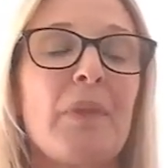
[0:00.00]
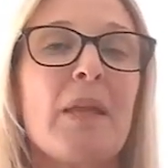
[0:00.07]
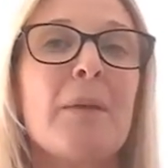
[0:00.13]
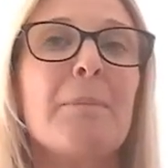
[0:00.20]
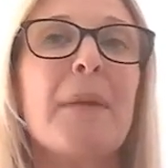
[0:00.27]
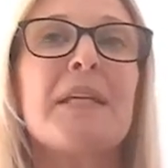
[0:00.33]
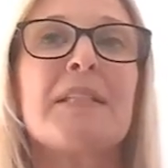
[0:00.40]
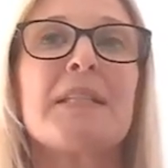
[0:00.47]

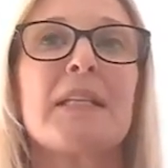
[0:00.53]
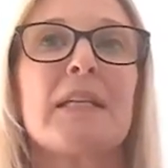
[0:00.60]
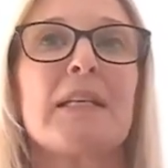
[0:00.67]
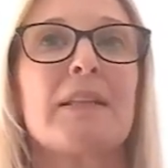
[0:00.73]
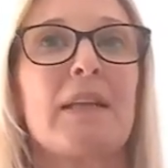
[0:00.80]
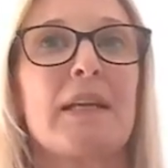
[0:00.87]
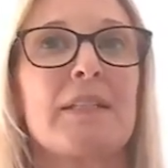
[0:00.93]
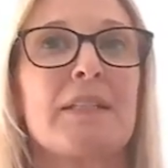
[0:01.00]
And
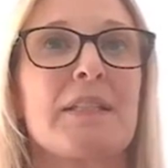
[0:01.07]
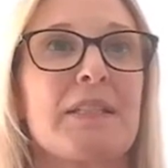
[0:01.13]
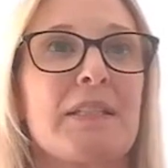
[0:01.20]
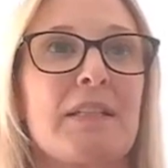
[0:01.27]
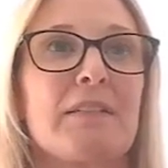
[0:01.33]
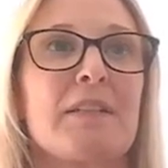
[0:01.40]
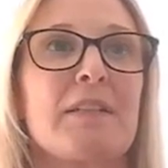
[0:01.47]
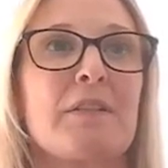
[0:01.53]
basically, that's a
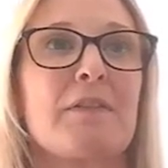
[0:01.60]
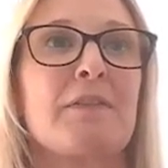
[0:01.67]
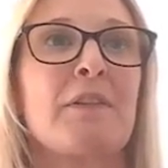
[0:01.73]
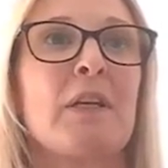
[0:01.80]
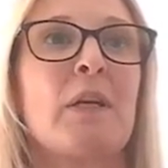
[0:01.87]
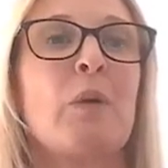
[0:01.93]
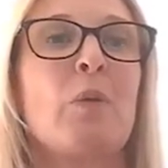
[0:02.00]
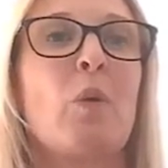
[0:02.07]
series of
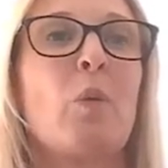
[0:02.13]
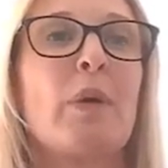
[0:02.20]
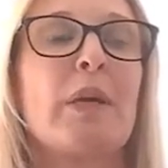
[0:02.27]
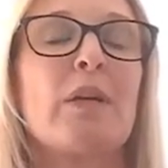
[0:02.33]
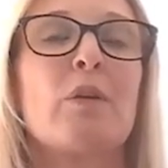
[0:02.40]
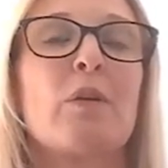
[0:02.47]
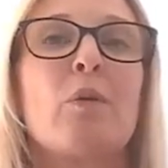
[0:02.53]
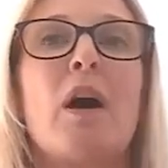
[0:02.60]
what
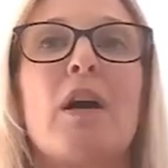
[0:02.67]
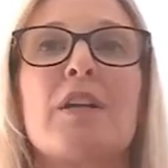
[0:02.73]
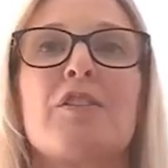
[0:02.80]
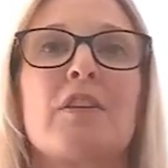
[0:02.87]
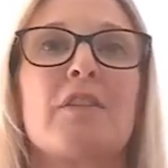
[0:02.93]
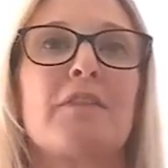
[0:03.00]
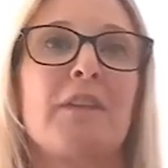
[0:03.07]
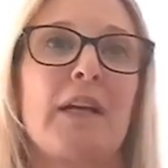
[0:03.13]
we call
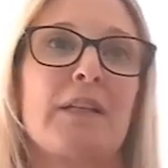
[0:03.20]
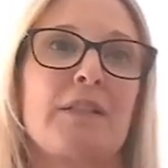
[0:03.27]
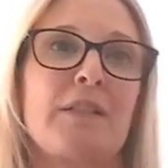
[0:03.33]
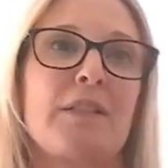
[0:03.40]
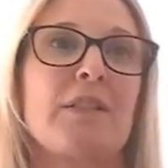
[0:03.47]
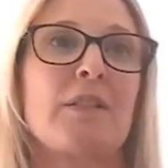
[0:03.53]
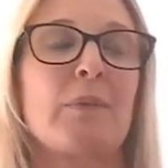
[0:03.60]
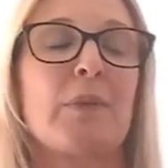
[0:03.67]
hygiene
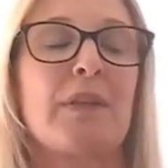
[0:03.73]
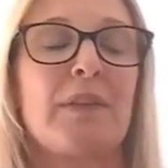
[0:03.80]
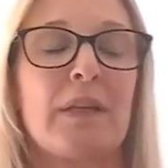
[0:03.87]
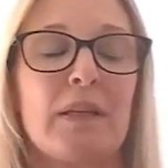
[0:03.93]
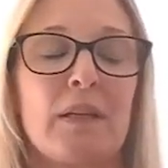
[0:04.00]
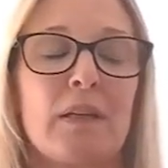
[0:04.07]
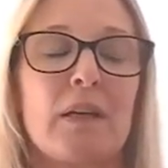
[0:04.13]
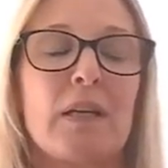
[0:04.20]
factors that we
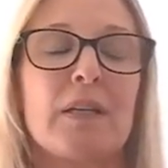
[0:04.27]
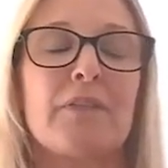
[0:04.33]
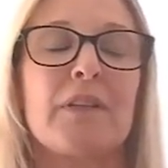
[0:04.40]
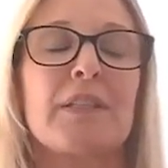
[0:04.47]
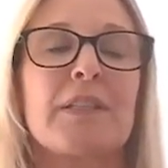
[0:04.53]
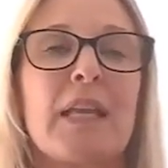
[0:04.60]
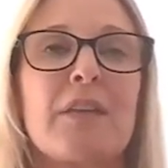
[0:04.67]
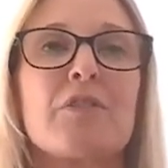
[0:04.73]
think are kind of
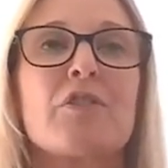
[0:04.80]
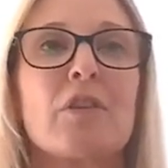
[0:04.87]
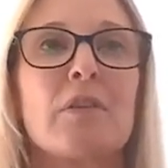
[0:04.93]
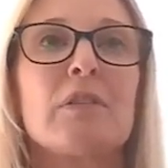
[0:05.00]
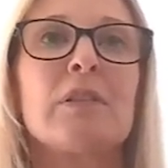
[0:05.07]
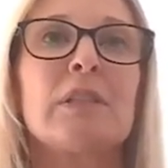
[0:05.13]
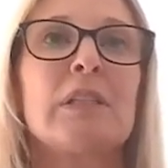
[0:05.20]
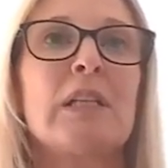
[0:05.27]

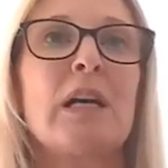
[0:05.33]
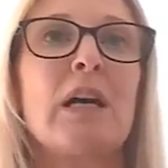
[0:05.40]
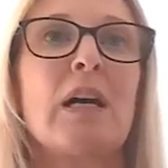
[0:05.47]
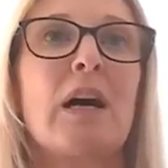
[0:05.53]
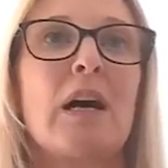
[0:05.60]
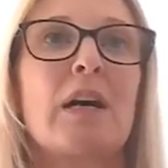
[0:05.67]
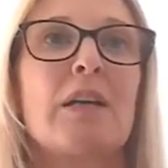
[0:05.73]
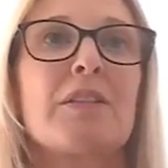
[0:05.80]
essential
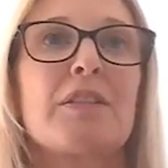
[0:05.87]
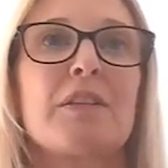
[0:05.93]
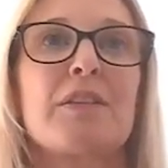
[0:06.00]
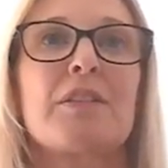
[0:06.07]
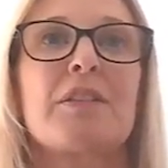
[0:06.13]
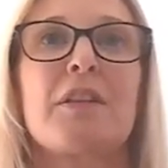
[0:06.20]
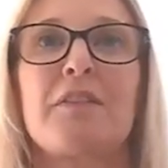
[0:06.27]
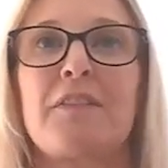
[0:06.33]

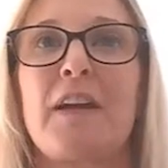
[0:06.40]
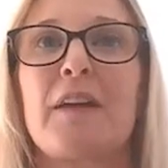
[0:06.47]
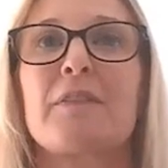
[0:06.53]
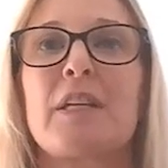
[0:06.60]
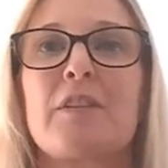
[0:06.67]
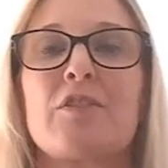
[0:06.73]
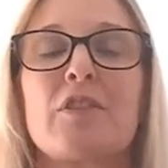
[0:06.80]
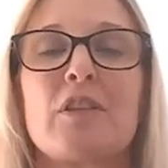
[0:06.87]
to the
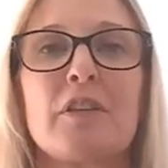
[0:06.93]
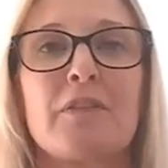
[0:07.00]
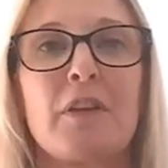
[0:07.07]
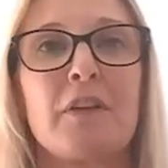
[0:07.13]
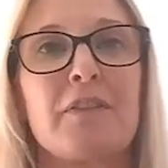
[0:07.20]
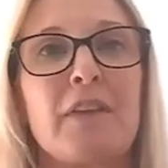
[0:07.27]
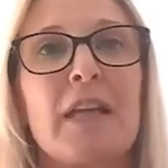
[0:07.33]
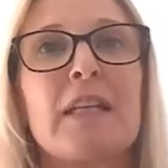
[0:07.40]
foundation
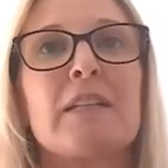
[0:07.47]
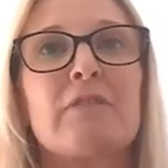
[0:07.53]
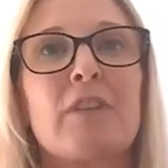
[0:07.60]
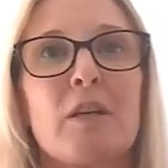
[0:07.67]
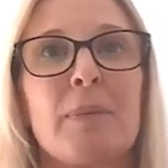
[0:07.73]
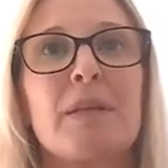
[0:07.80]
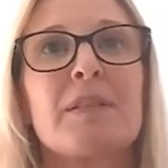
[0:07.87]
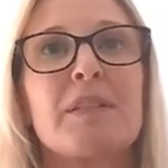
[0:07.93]
of any
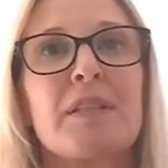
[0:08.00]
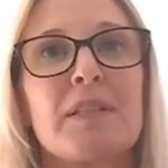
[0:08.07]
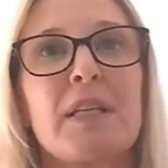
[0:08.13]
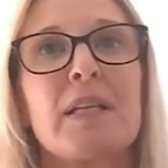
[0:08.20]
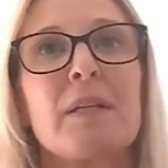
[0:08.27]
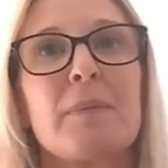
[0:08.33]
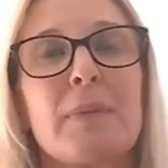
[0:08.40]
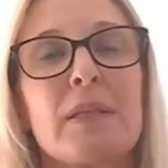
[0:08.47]
robust
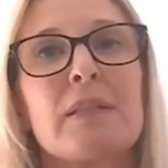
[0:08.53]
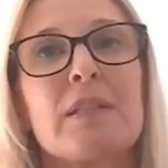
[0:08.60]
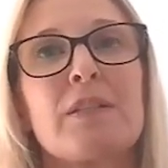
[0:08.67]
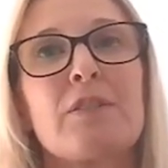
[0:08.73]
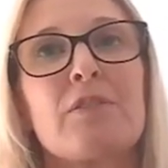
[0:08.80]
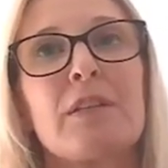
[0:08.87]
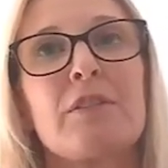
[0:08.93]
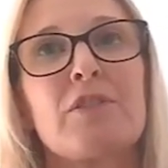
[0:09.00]
sustainability
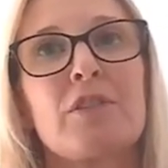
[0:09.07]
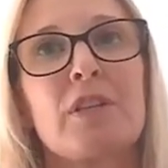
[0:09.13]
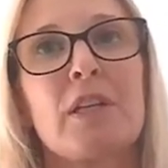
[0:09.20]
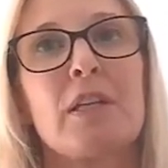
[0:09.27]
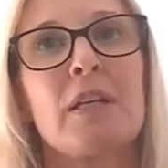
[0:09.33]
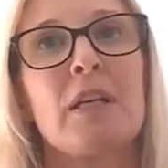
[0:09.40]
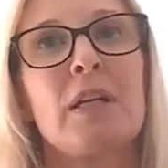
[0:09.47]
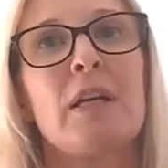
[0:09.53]

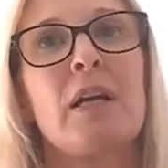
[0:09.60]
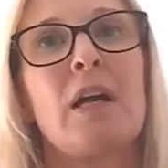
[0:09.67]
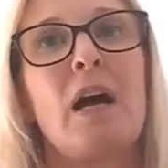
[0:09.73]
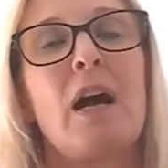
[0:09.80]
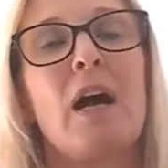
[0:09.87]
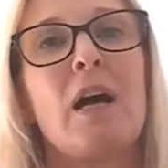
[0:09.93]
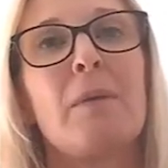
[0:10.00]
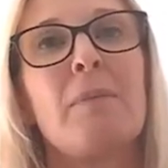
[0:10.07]
strategy.
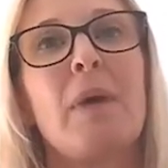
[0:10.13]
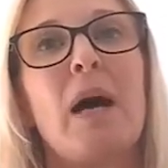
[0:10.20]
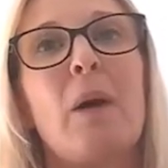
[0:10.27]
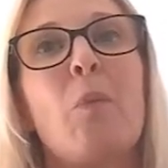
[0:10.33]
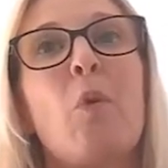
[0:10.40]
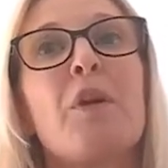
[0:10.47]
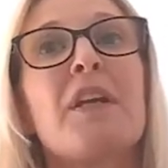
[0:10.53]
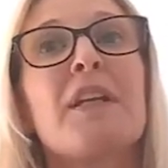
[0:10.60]
And
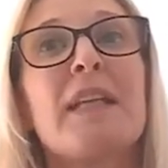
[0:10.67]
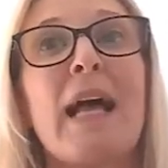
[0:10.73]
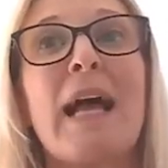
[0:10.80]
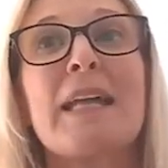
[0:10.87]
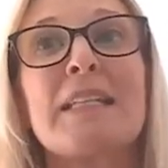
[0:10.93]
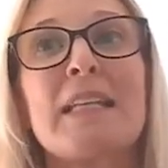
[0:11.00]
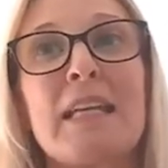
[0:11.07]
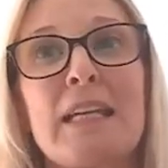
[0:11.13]
what I'd
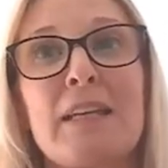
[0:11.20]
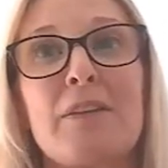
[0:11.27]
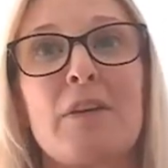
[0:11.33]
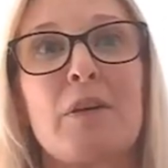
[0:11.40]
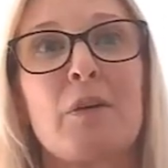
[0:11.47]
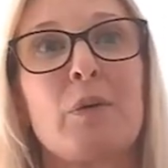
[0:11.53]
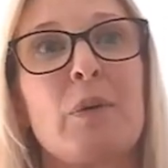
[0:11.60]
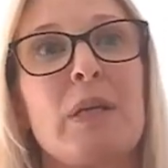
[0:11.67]
add here,
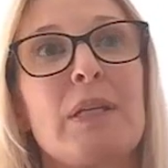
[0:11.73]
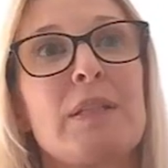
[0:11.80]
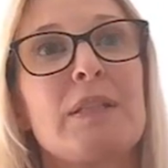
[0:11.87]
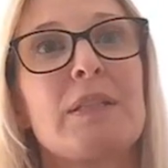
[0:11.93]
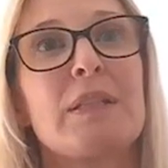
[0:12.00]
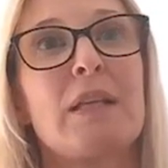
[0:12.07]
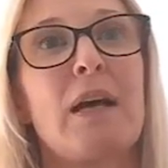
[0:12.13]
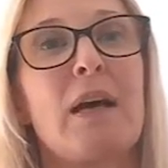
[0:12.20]
though,
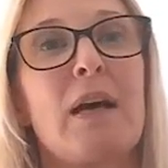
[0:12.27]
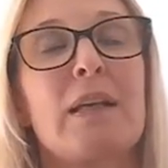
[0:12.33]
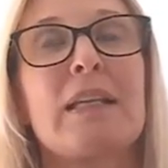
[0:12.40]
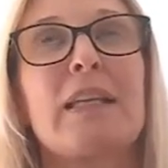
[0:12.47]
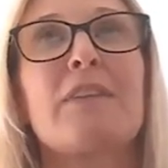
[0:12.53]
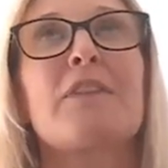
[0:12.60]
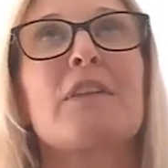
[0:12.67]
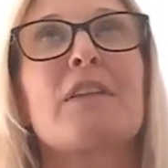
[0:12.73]
is
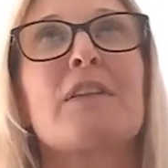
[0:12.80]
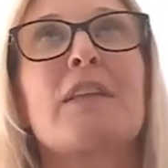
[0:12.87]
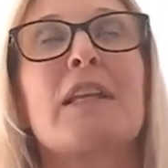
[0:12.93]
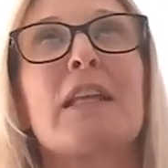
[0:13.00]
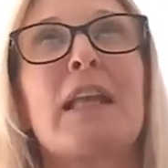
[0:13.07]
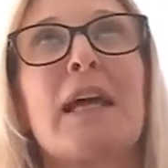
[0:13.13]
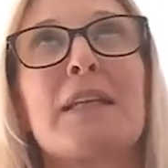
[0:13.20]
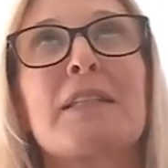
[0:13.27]
given that the
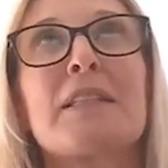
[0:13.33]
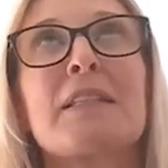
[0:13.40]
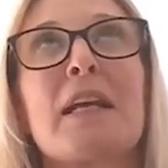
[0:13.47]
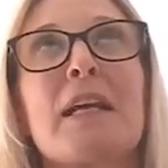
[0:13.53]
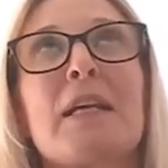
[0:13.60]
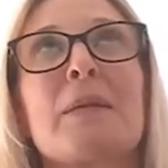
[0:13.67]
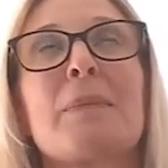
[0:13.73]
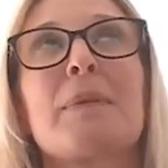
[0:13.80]

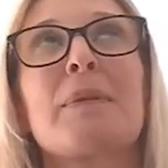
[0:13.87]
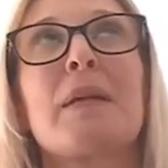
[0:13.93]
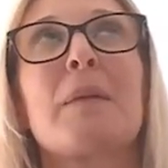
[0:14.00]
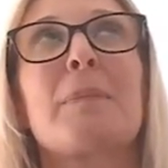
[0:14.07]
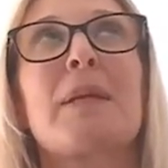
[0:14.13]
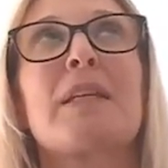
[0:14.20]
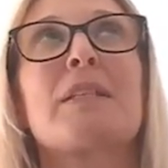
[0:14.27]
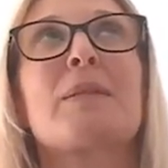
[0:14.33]
landscape
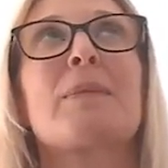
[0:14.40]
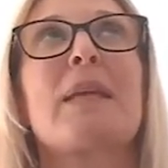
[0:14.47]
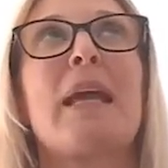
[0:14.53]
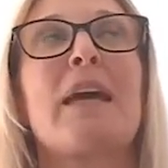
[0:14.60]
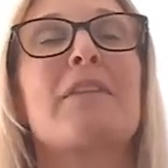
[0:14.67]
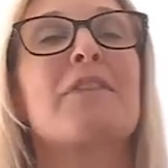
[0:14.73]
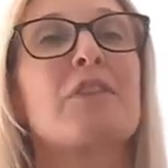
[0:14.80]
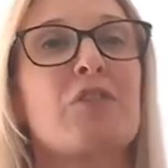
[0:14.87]
appears to be
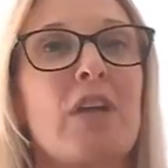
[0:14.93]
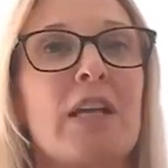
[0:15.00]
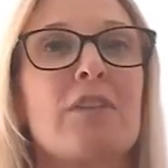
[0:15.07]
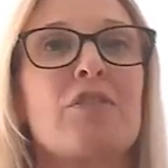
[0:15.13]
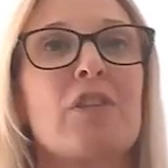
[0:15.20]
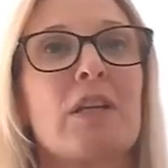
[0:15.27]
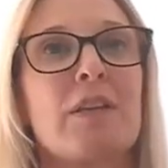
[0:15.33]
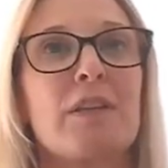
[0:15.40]
ever
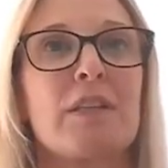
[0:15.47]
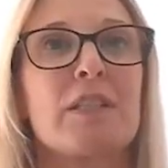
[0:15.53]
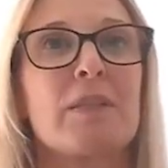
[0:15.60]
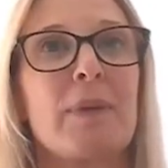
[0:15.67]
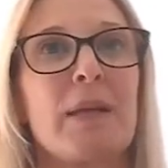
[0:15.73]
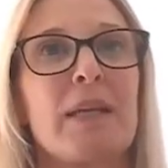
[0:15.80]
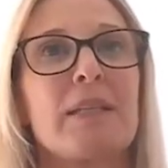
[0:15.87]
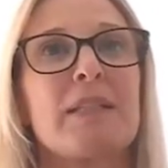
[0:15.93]
changing in this
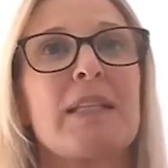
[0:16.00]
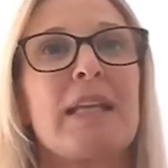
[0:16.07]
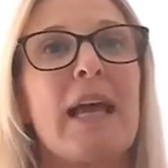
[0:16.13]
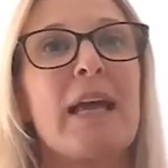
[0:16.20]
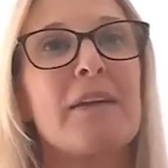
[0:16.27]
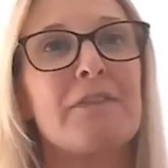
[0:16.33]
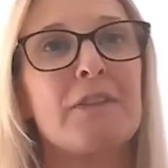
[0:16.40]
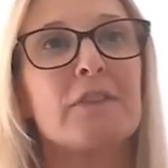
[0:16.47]
space, the
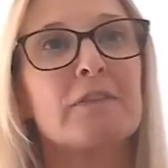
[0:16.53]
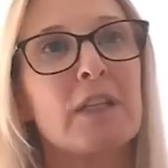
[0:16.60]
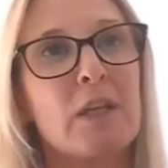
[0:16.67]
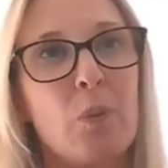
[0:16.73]
effort